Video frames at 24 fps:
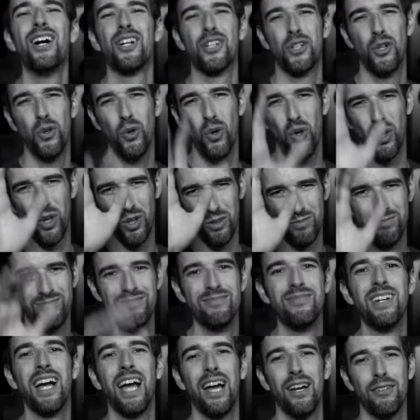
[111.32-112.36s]
Cool,
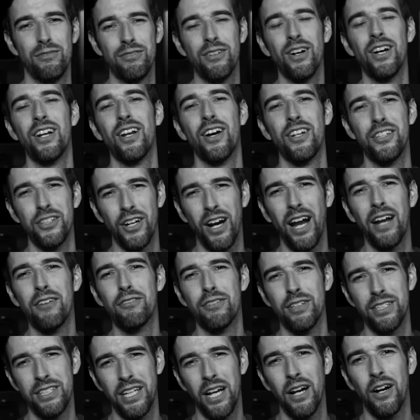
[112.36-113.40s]
have fun on your
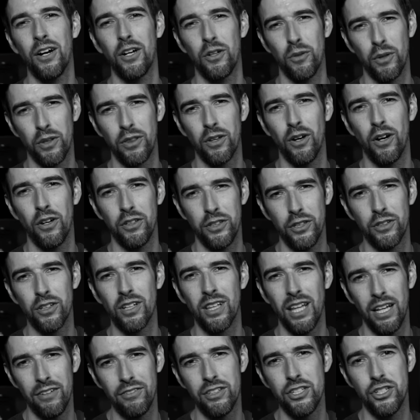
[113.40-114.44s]
ivory tower with all your
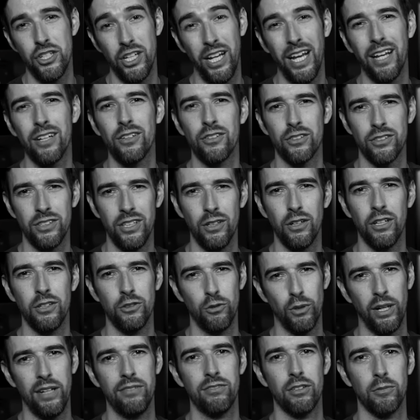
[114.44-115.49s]
11 channels, you
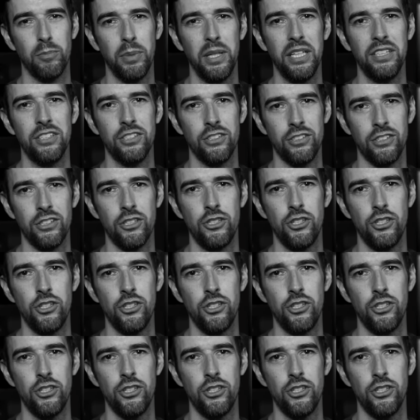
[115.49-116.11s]
ungrateful pieces